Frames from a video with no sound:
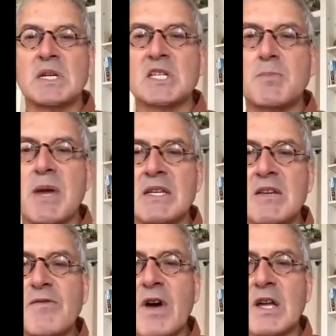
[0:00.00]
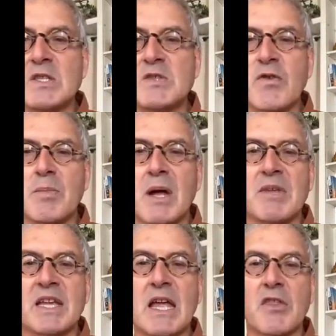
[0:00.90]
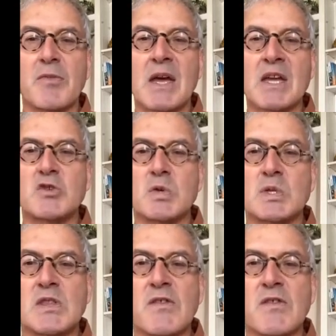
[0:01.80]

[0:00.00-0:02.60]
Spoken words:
and expended funds for public health measures